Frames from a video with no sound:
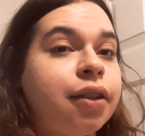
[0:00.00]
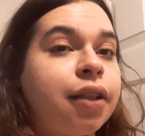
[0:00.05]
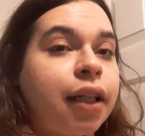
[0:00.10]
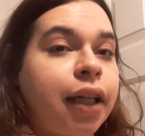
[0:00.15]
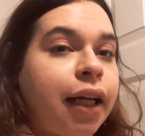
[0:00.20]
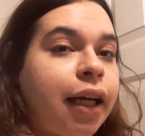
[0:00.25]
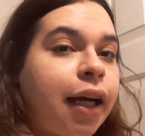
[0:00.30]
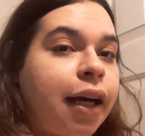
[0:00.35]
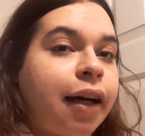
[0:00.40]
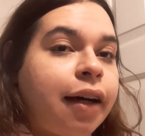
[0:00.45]
that
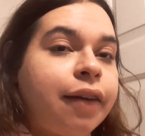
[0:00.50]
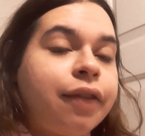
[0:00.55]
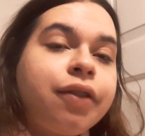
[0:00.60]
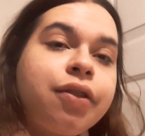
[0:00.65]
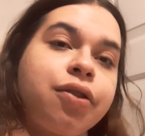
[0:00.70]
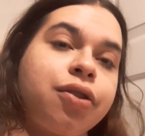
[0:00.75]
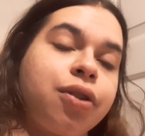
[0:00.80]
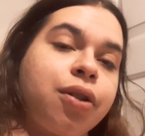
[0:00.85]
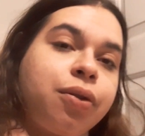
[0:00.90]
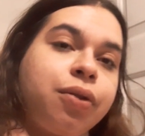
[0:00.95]
I have to
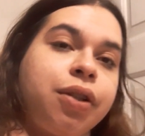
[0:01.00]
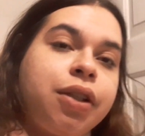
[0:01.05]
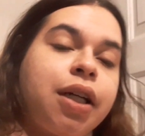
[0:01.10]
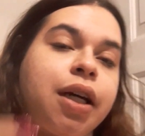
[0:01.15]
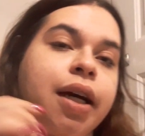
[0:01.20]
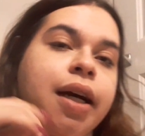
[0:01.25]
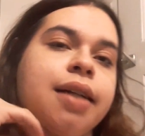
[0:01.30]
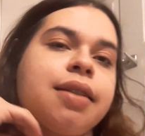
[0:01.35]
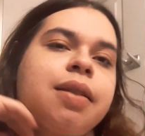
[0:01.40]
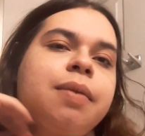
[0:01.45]
show you
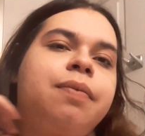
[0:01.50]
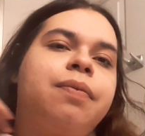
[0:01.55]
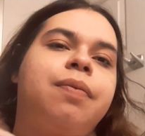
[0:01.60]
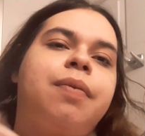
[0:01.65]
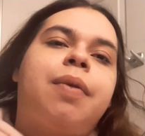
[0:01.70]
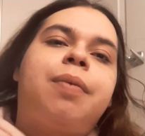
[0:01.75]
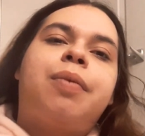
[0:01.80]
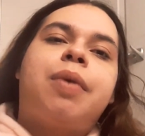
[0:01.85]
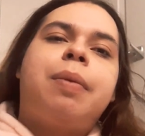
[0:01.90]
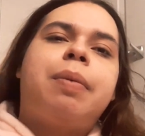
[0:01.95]
guys, I'm
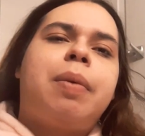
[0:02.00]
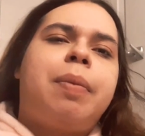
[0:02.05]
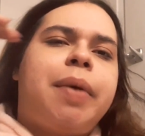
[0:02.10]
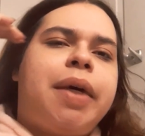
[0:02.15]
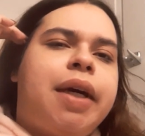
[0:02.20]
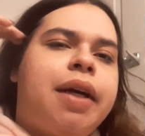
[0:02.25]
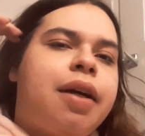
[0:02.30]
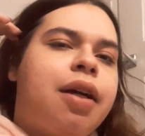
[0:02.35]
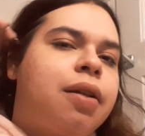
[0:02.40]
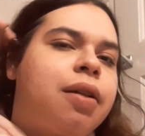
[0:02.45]
going to put my
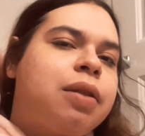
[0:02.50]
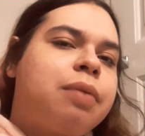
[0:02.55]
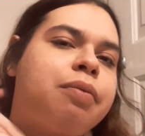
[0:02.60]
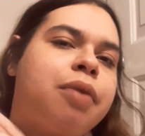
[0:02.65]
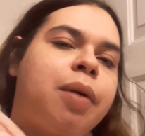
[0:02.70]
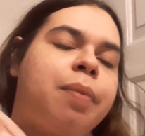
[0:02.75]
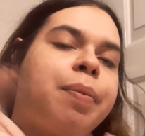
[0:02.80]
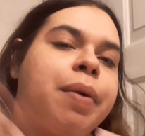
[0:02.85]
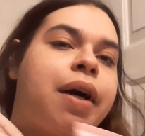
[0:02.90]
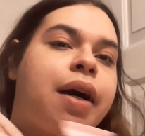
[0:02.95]
hair a little
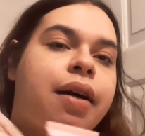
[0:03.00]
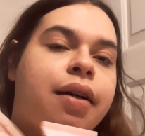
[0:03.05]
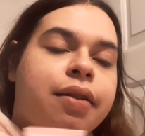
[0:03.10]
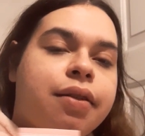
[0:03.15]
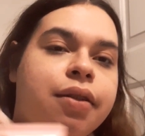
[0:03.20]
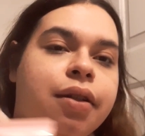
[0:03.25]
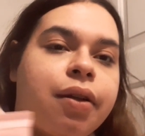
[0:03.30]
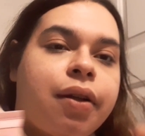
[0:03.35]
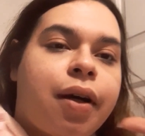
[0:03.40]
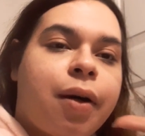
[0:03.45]
more back
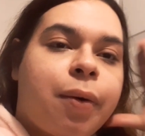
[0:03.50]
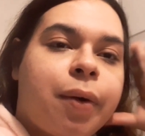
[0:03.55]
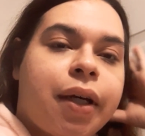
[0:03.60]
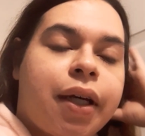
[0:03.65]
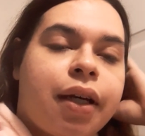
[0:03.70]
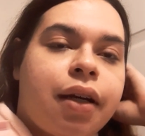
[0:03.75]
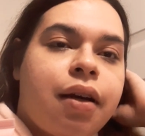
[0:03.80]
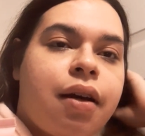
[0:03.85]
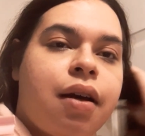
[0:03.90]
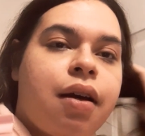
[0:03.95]
so that
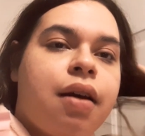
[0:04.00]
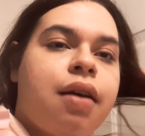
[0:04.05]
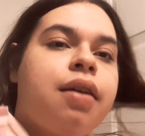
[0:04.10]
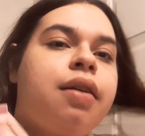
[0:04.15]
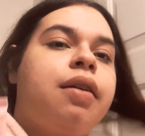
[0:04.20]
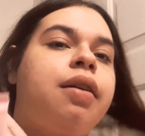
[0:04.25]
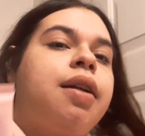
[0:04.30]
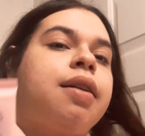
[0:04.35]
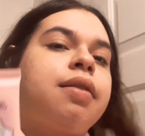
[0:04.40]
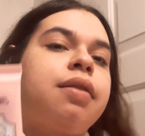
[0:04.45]
way it
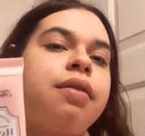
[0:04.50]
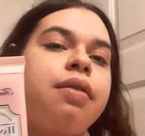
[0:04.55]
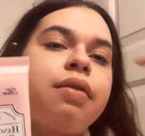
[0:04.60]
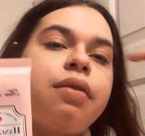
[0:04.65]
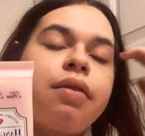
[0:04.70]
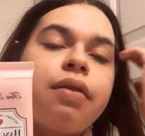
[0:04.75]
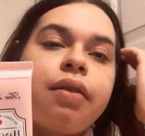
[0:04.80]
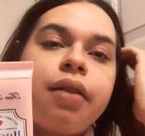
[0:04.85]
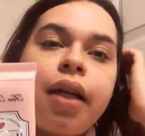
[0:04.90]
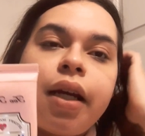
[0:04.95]
doesn't
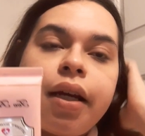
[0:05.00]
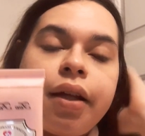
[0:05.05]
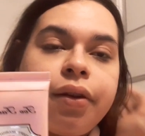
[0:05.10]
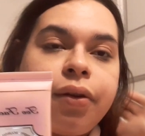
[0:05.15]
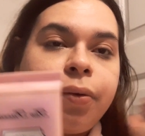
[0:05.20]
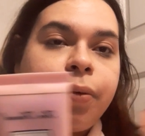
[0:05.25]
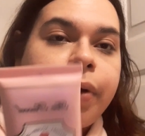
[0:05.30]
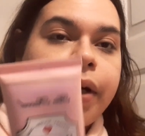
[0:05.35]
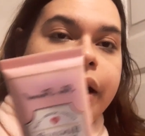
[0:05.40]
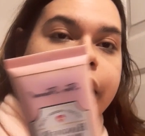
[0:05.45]
get in
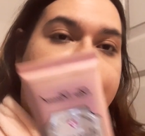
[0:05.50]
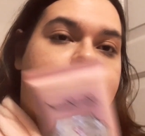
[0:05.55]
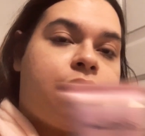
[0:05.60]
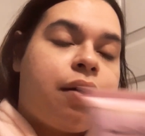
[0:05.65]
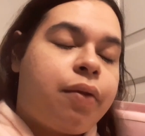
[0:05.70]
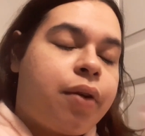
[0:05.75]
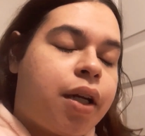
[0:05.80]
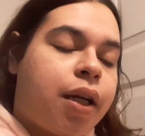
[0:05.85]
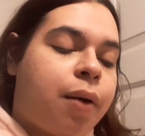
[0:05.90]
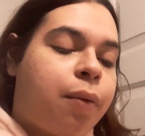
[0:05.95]
the way
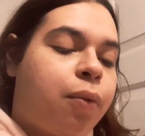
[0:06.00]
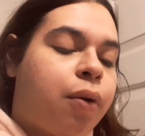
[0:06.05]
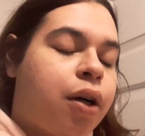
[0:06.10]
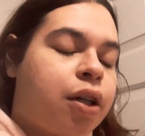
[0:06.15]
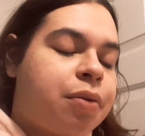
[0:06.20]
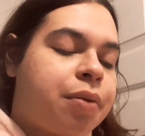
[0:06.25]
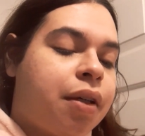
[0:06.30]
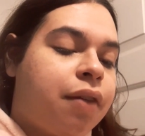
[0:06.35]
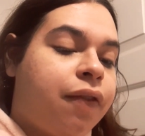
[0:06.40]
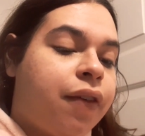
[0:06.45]
when I
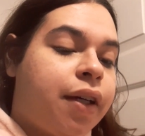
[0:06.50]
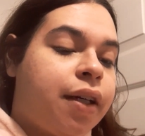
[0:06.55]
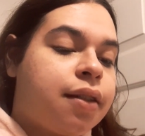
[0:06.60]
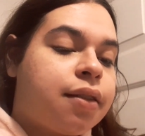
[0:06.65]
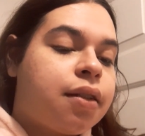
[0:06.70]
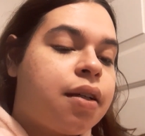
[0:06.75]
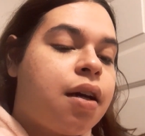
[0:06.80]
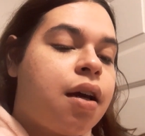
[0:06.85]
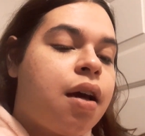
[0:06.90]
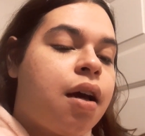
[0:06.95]
wash my face.